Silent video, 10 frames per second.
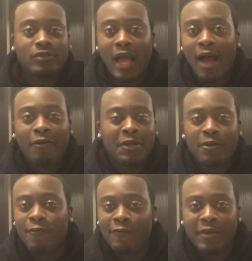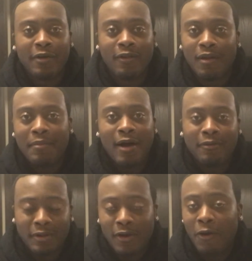How do you feel
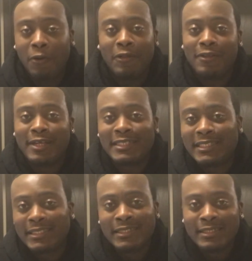about all of this?